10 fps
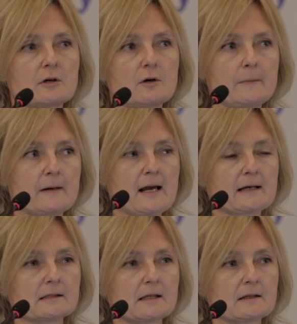open
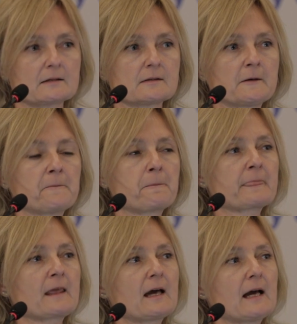access.
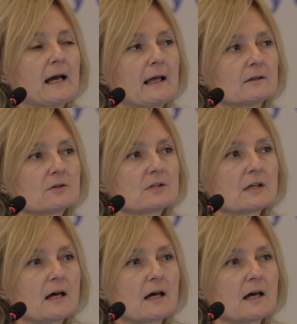And